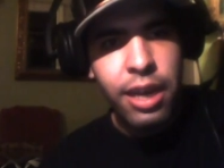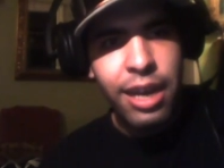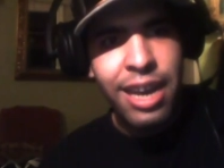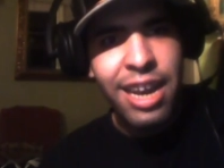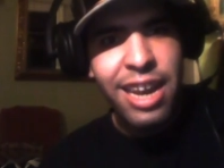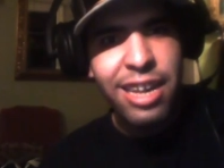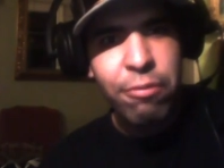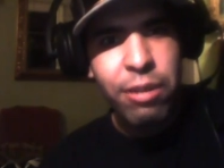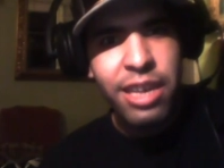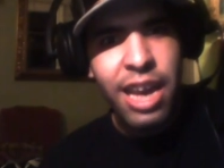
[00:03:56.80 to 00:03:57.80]

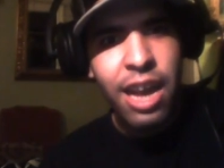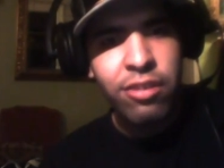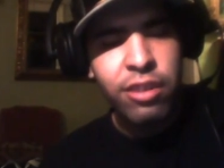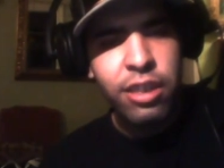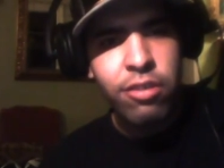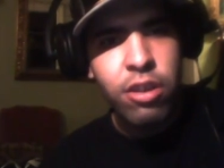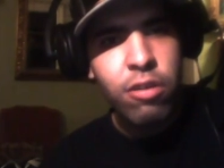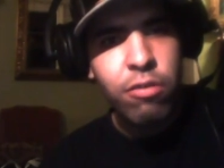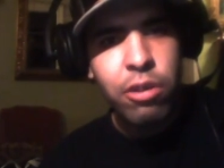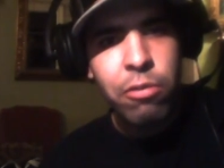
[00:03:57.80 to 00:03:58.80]
And we actually
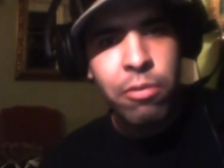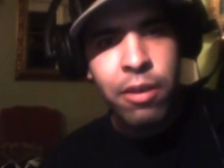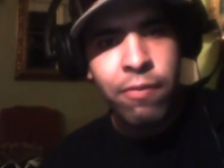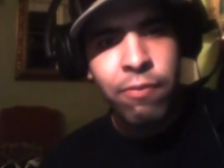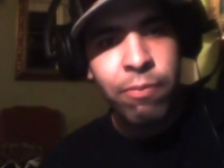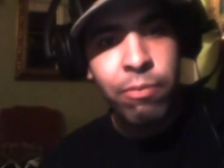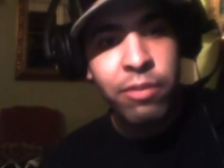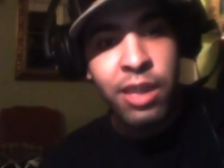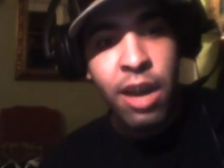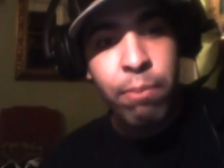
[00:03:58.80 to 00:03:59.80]
do. You have not